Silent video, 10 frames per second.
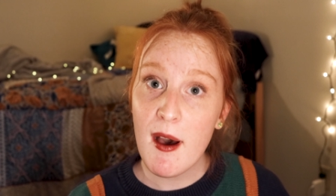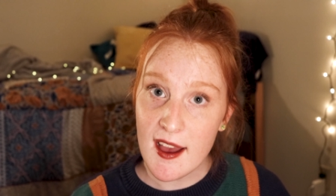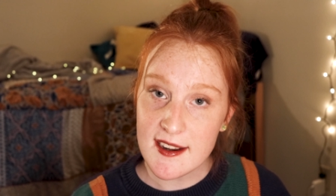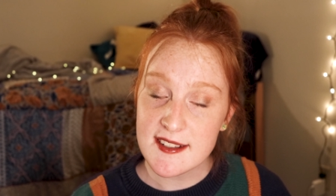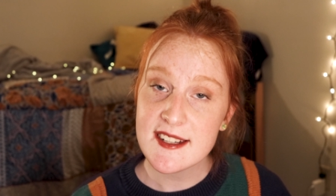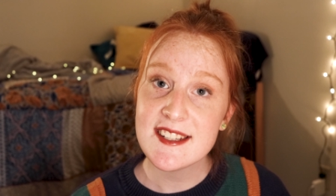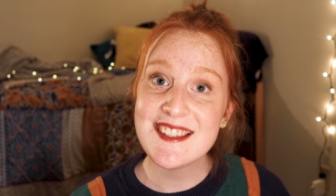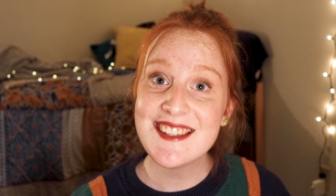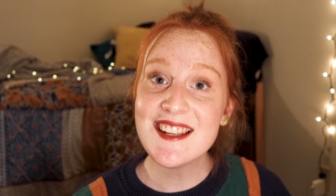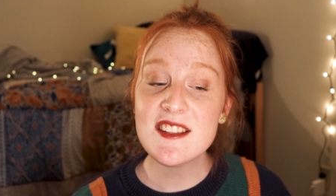but
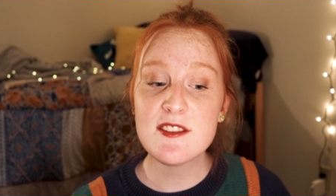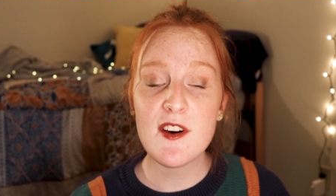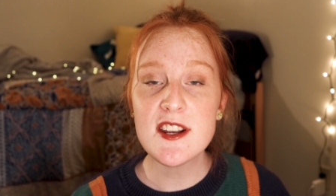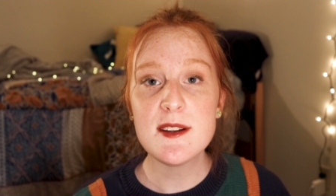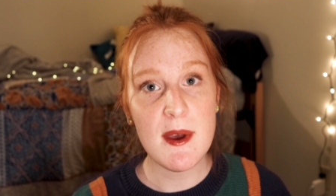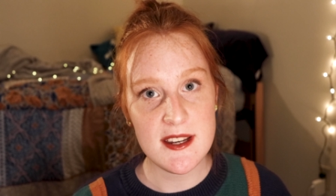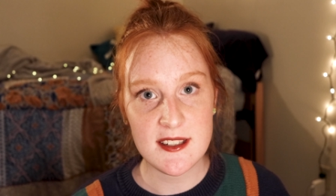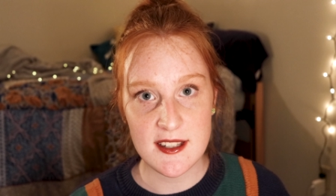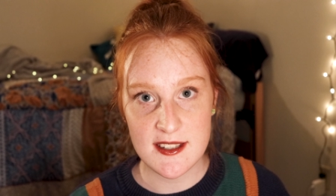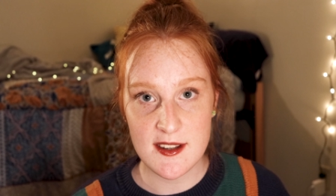since
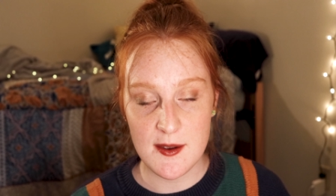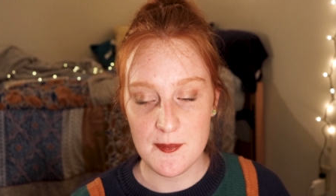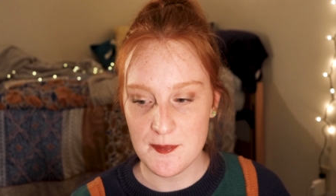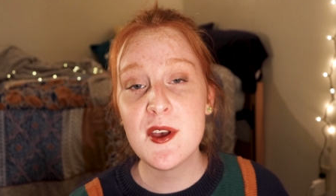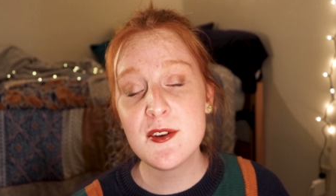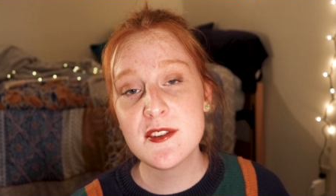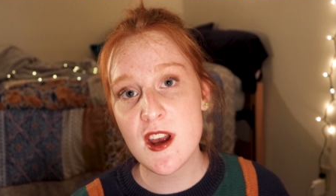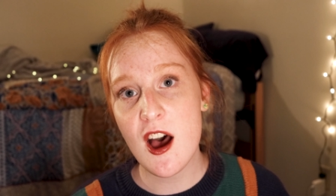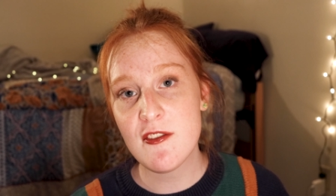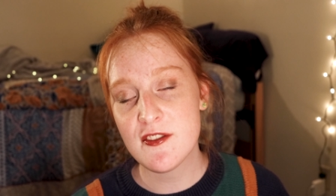fundamentalism builds
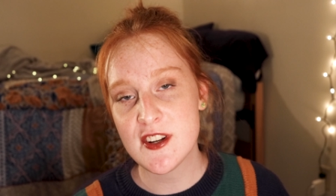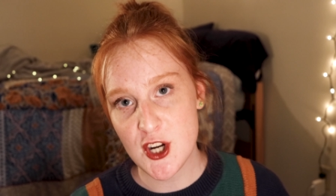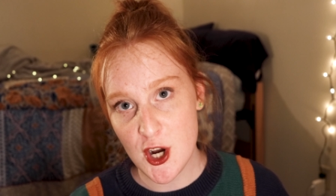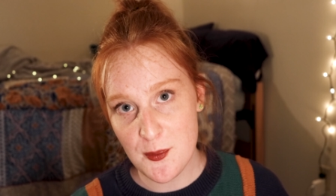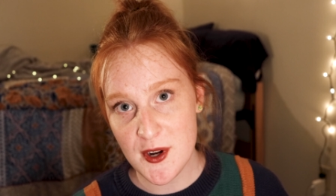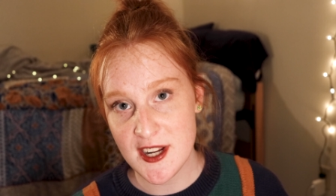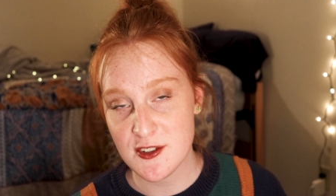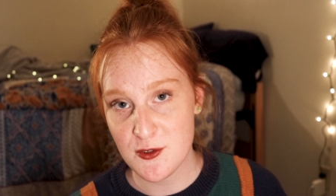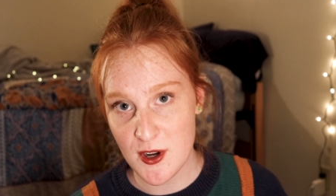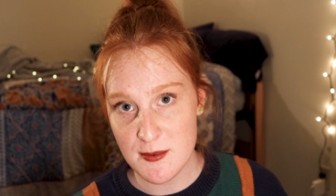off of
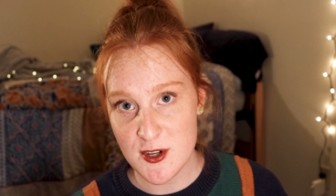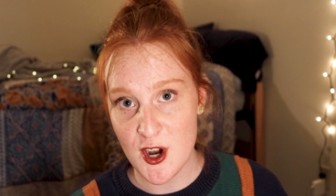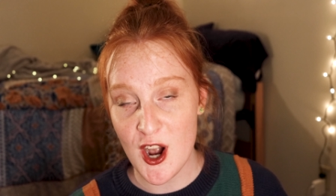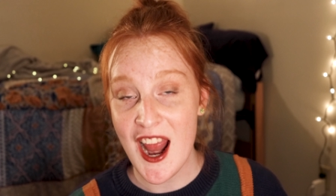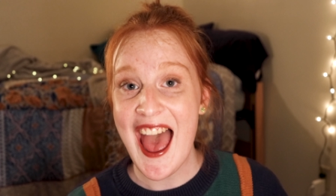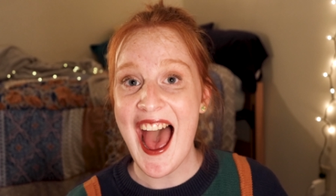interpreting scripture